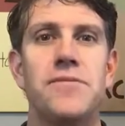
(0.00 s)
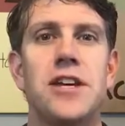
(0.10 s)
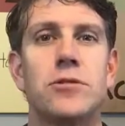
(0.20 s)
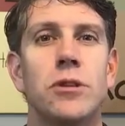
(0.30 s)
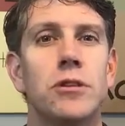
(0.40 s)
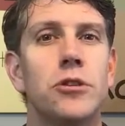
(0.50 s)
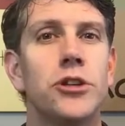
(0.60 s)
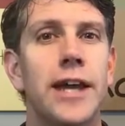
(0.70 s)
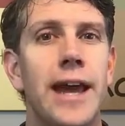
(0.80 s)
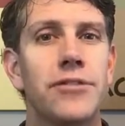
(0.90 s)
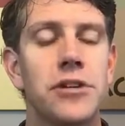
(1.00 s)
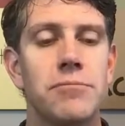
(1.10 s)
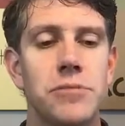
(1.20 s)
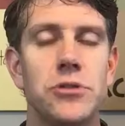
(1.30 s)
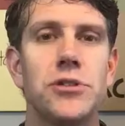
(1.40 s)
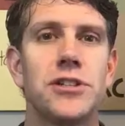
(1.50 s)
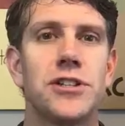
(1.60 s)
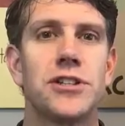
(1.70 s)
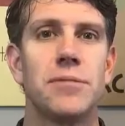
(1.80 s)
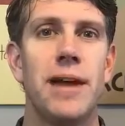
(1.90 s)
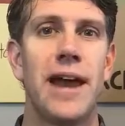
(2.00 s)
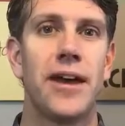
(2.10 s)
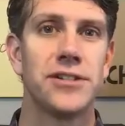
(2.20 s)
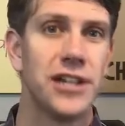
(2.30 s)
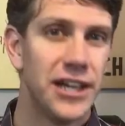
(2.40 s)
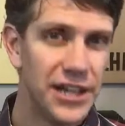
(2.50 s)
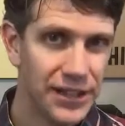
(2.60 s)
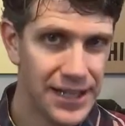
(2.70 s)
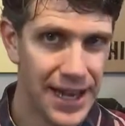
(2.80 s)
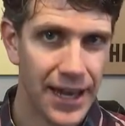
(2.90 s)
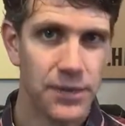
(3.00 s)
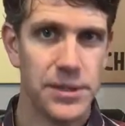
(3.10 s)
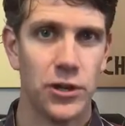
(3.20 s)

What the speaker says: is we look at the immune system as the enemy,